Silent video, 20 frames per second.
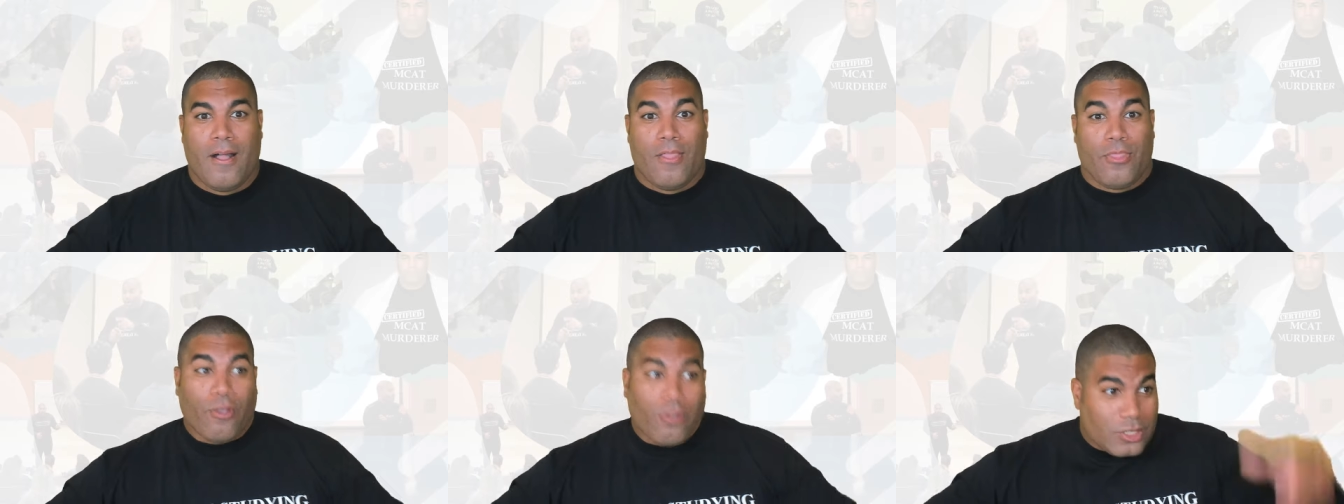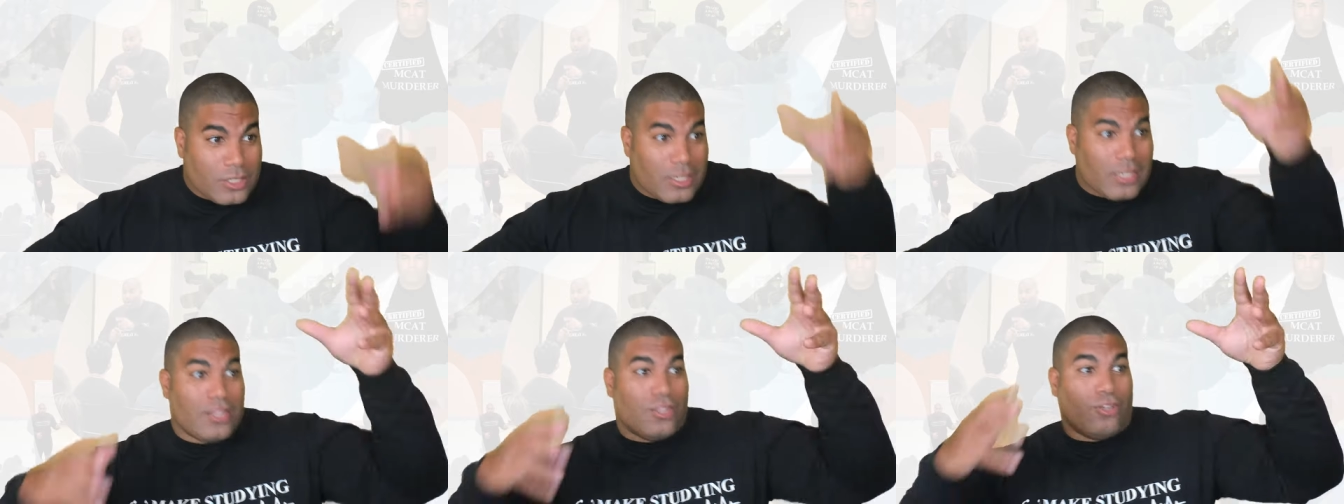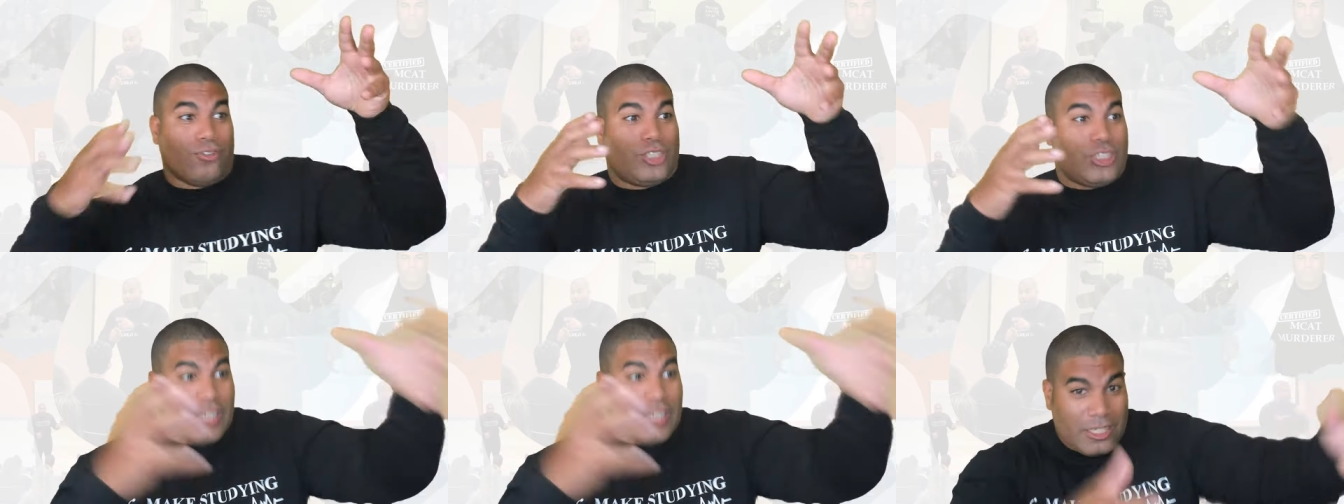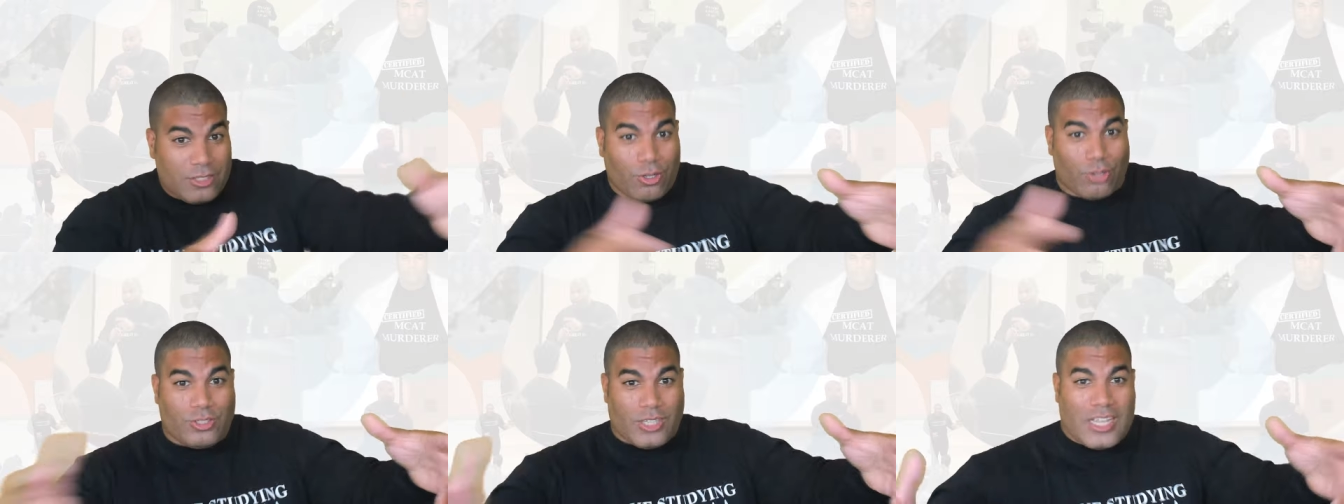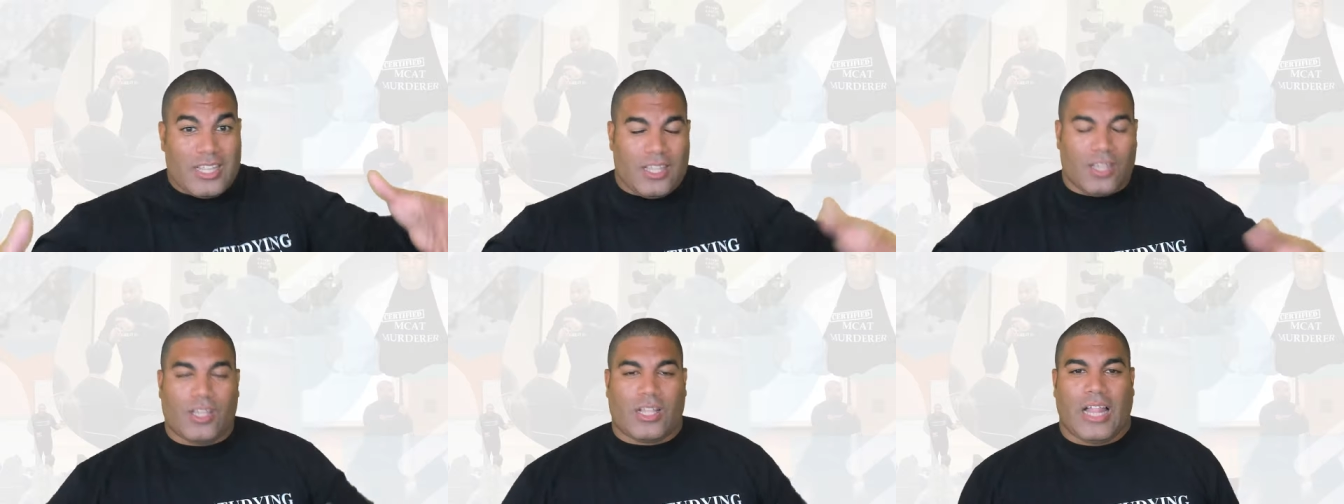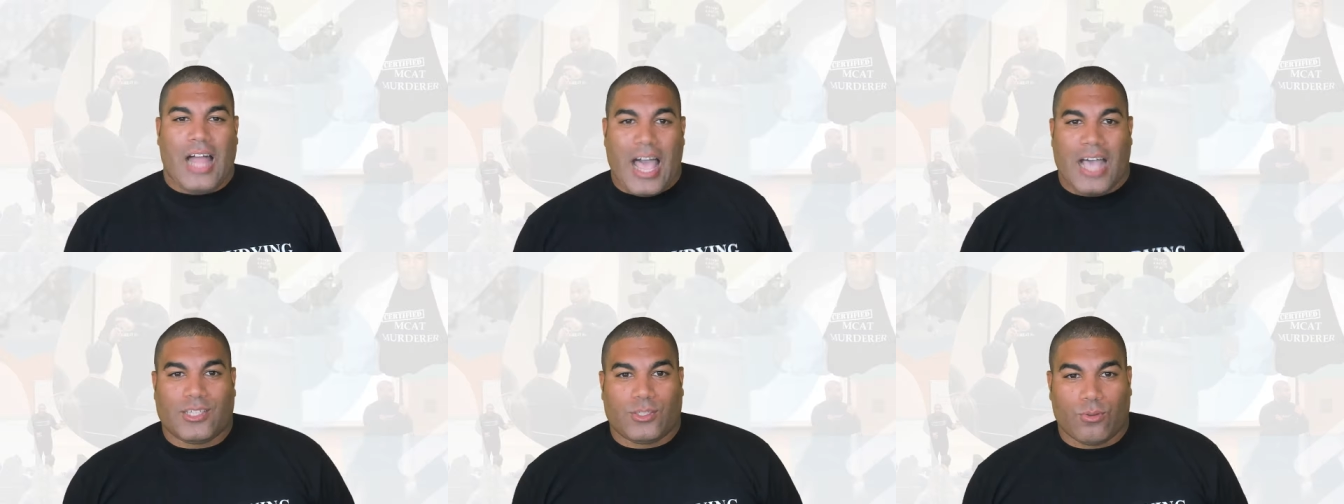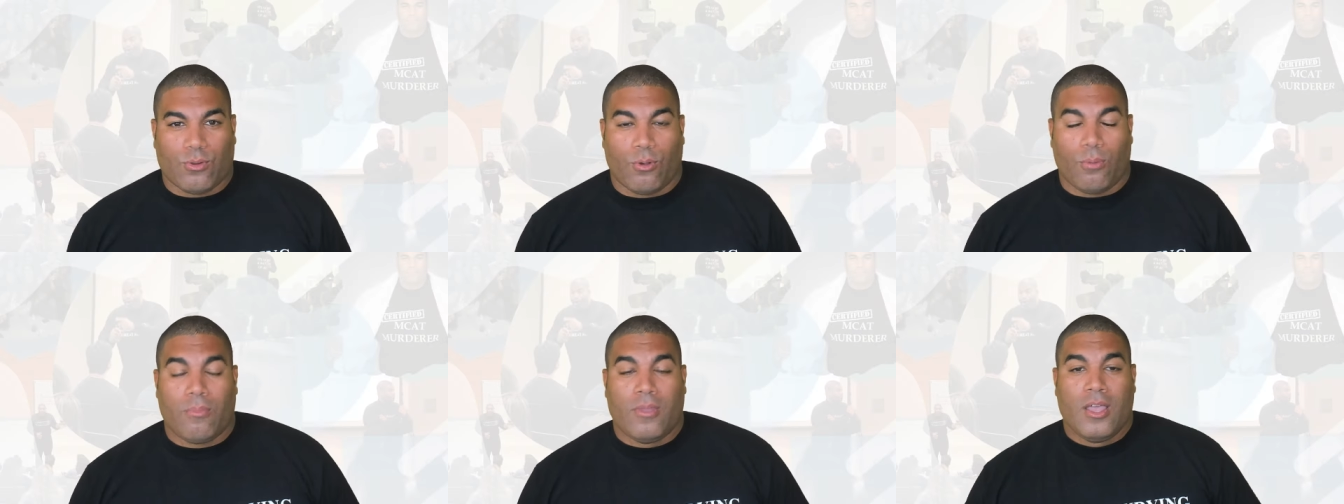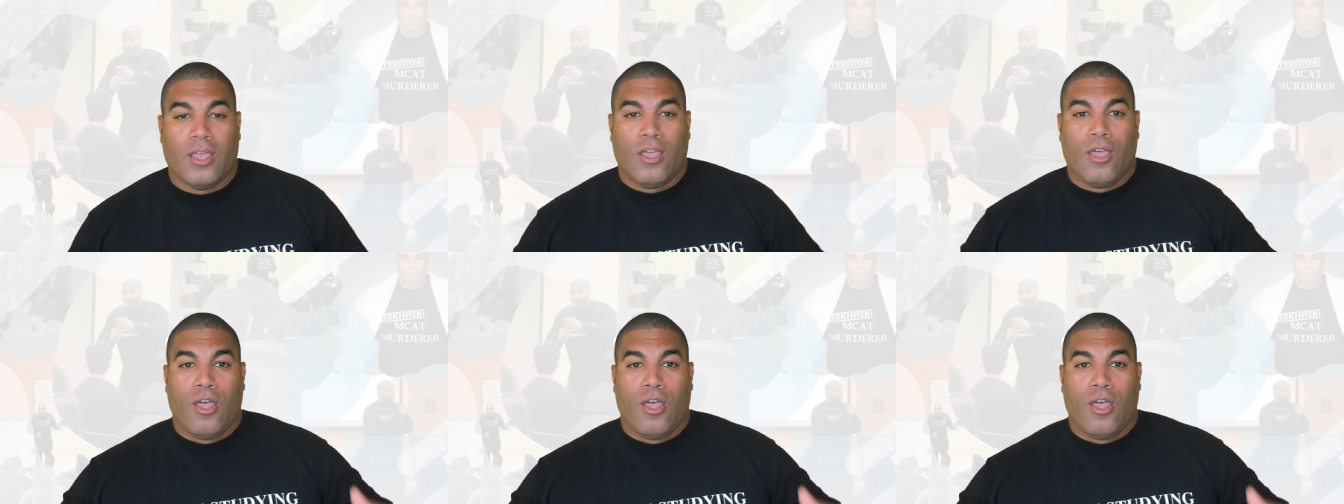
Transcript: There's there's teachers in the classroom.